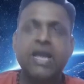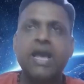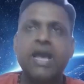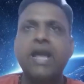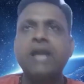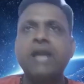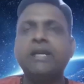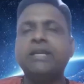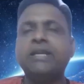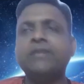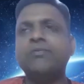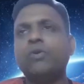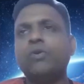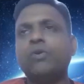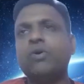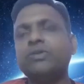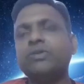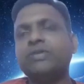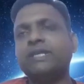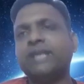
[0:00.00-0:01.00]
And in
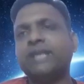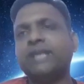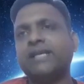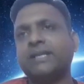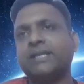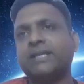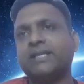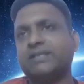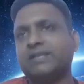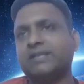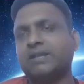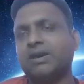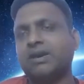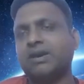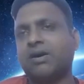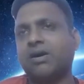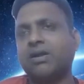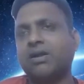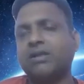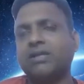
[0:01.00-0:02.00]
most cases,
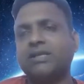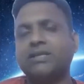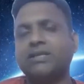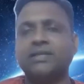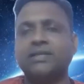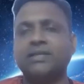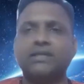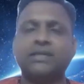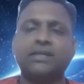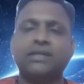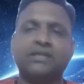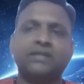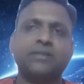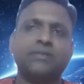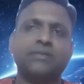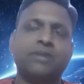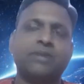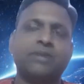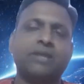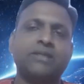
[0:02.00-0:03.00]
all these
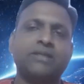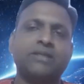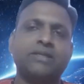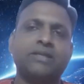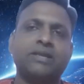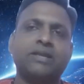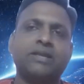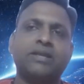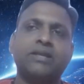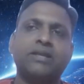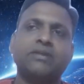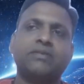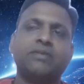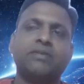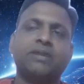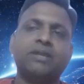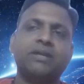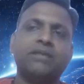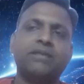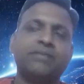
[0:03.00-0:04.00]
Rishabarashi or
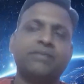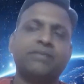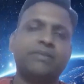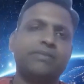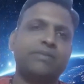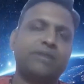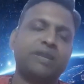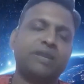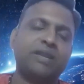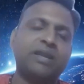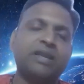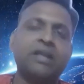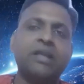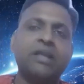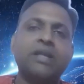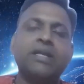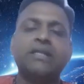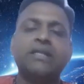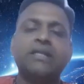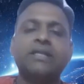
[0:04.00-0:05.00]
Rishabalagnam people,
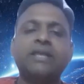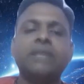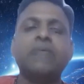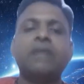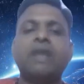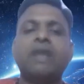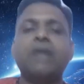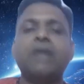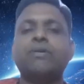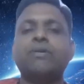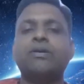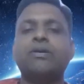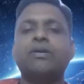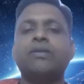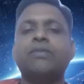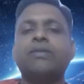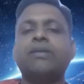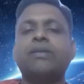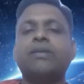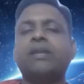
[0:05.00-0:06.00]
they will have
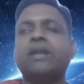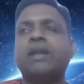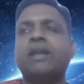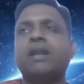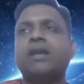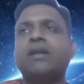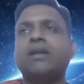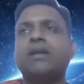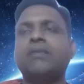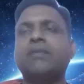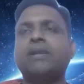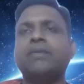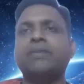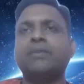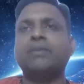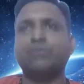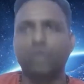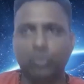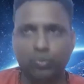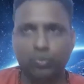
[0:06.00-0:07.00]
maternal uncle
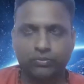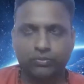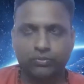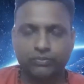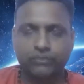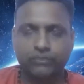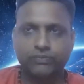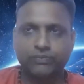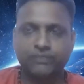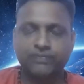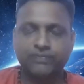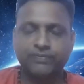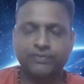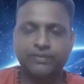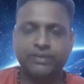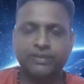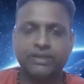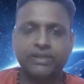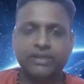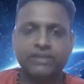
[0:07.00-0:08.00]
minimum 2.
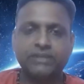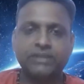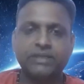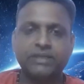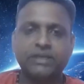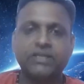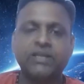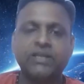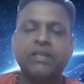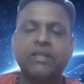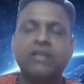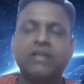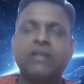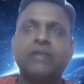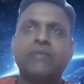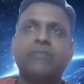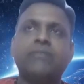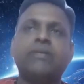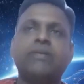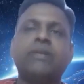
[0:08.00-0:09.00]
Understand?
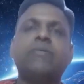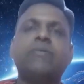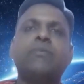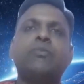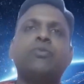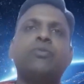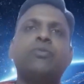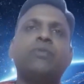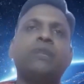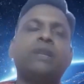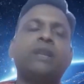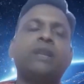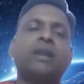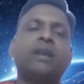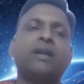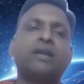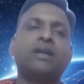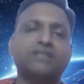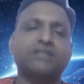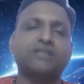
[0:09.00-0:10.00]
Minimum 2 maternal
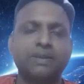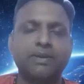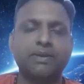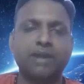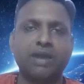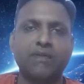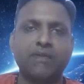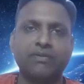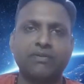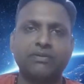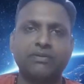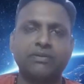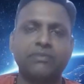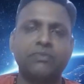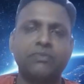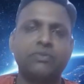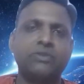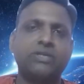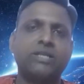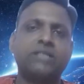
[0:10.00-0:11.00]
uncles they will have in
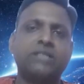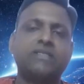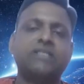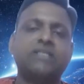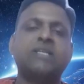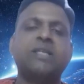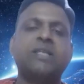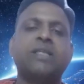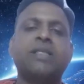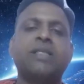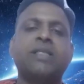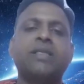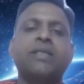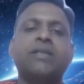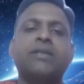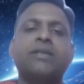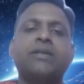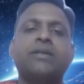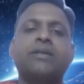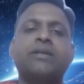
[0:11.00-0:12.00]
most cases.
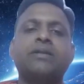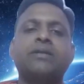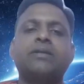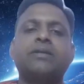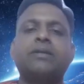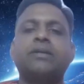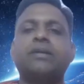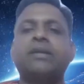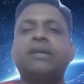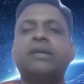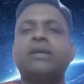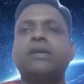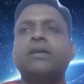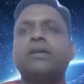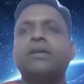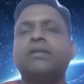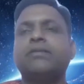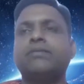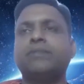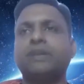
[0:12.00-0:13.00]
Okay.
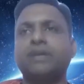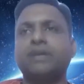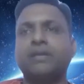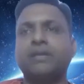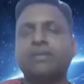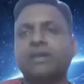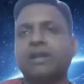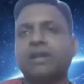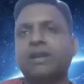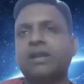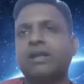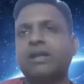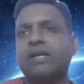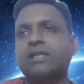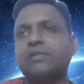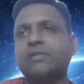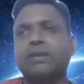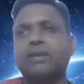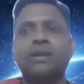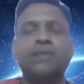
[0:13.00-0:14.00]
Bigger maternal uncle,
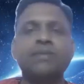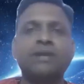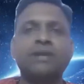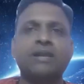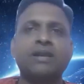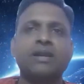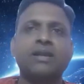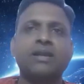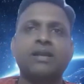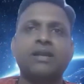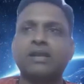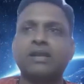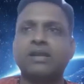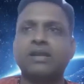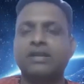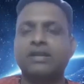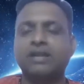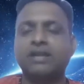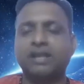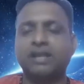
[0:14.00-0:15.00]
smaller maternal uncle,
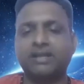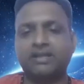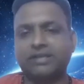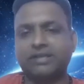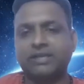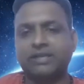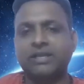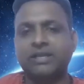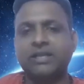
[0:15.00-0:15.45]
like that.